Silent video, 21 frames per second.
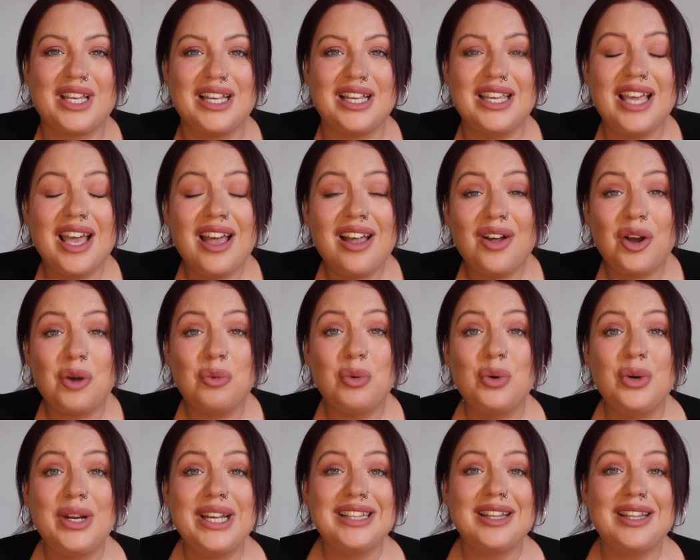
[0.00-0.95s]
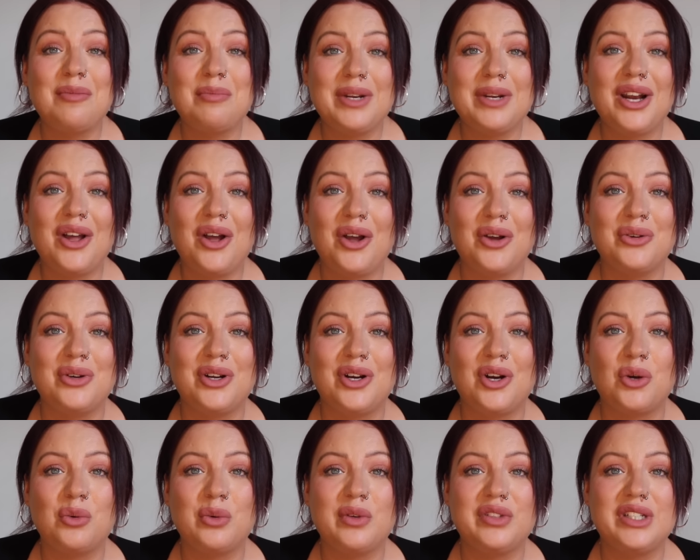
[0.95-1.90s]
Yeah, I will link them below
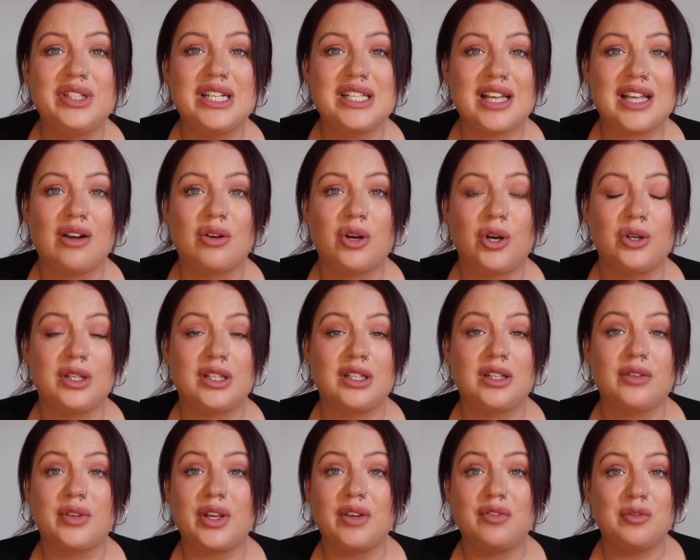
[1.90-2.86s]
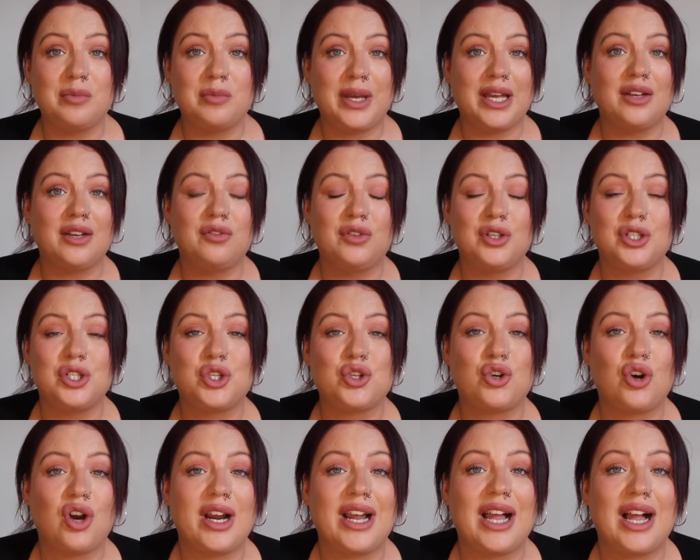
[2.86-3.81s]
along with the discount code that they've given me for you to
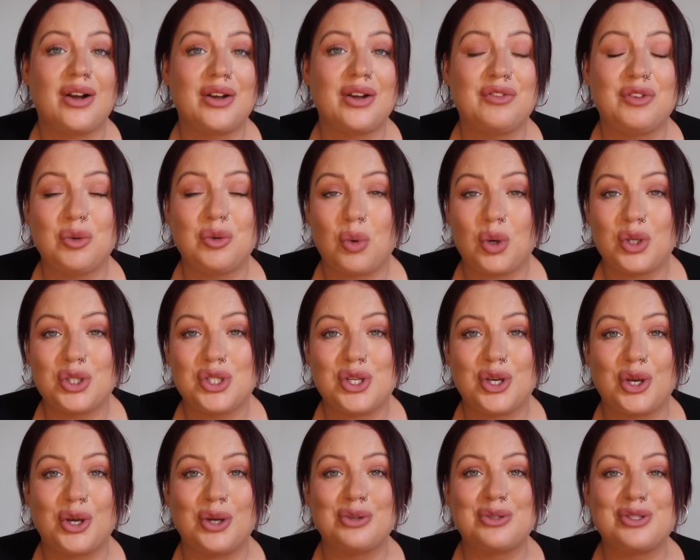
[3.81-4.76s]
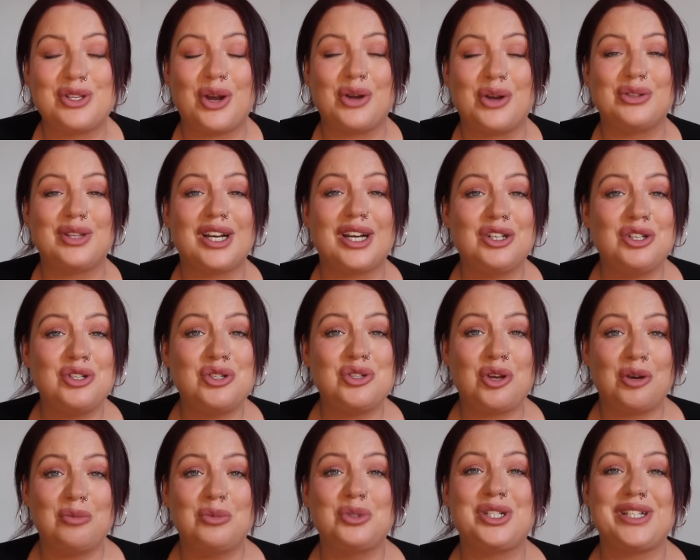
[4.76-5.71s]
try out if you want to. So thank you
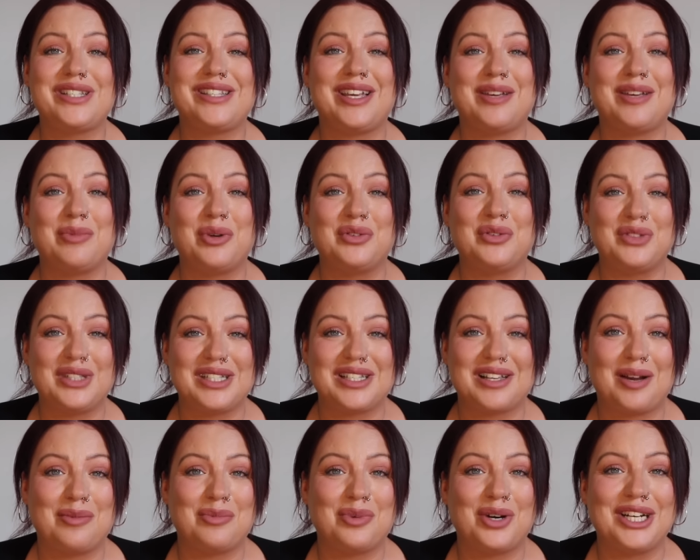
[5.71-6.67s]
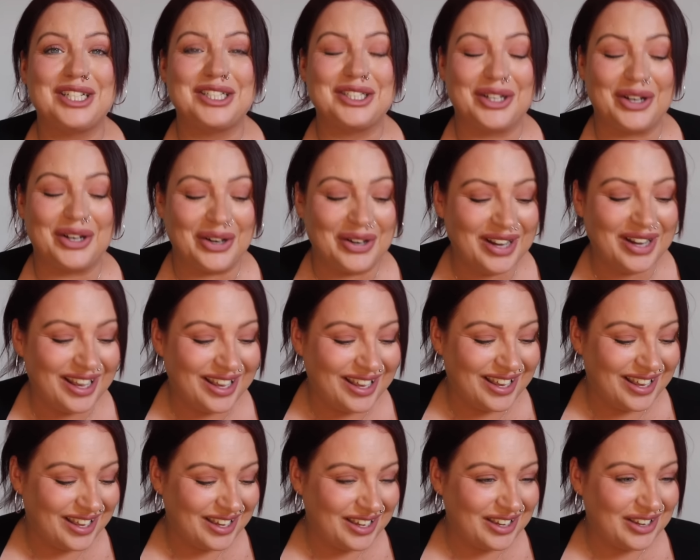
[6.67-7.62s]
so much to Temu for this collaboration.
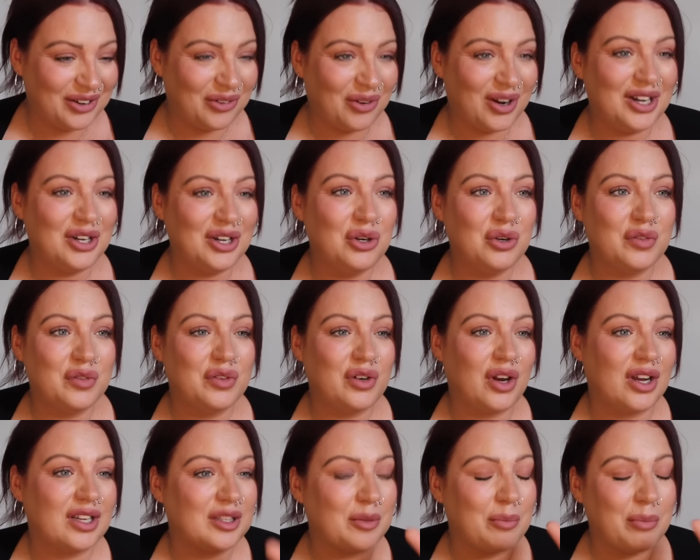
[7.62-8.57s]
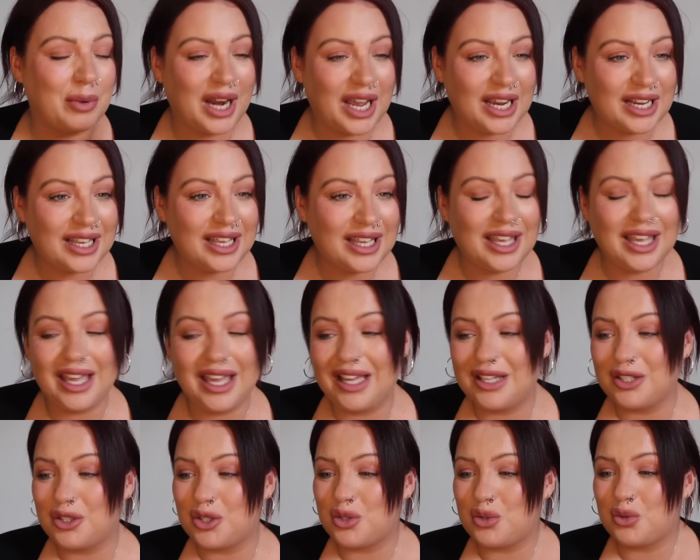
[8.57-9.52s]
You know, I love like the
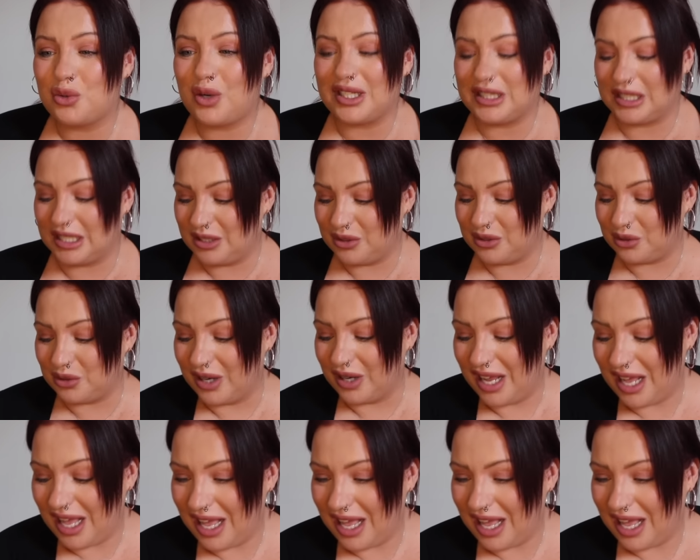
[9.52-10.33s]
blanket and just all like the little,